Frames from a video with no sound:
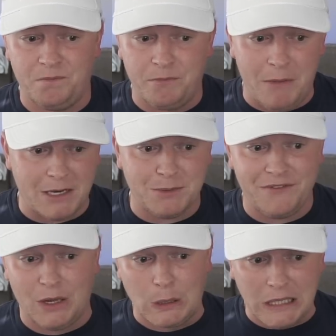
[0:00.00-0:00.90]
makes me
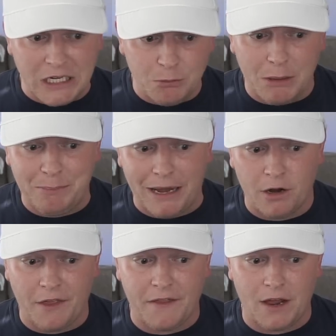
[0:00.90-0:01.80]
feel a little bit
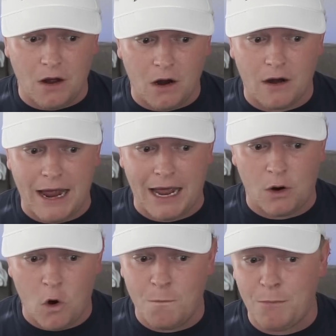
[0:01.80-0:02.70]
better that they are at
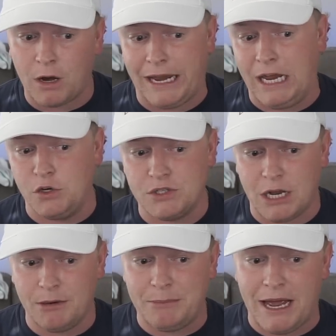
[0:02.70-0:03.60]
home. Mark Andrews
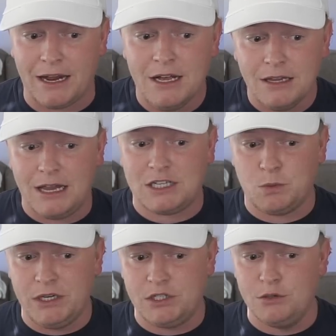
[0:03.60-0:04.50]
coming back last
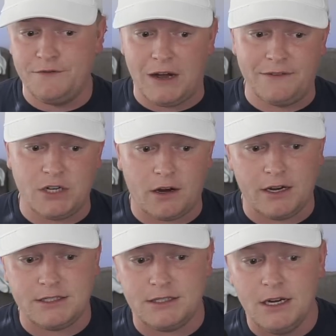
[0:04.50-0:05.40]
week too,
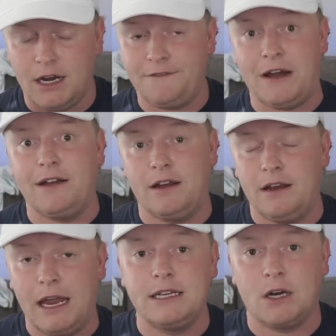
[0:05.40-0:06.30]

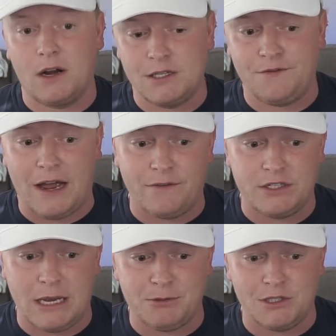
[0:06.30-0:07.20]
eight targets, five
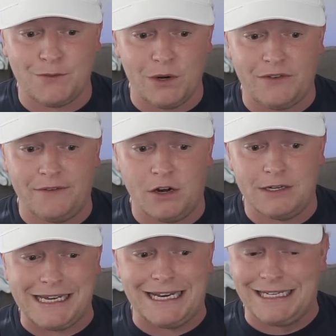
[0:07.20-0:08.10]
receptions, 45
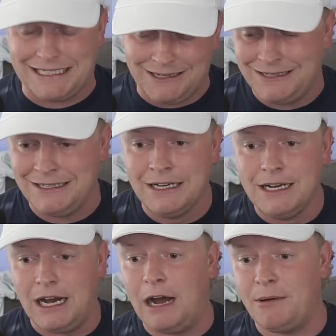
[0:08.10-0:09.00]
yards, and a tutty.
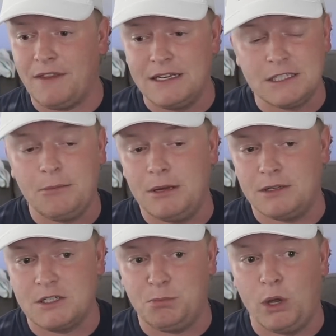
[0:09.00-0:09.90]
I think he's going to be able
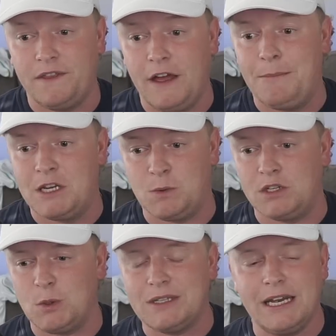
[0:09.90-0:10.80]
to exploit them as
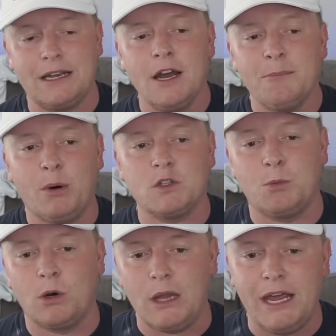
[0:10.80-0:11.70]
well. So I'll take
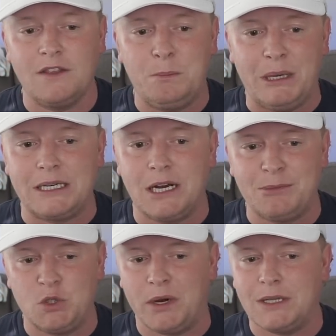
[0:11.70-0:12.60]
Baltimore laying the big
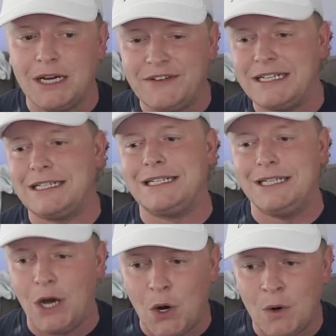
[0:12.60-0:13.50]
number. Do I love it?
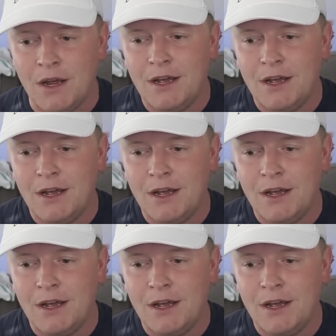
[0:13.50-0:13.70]
No,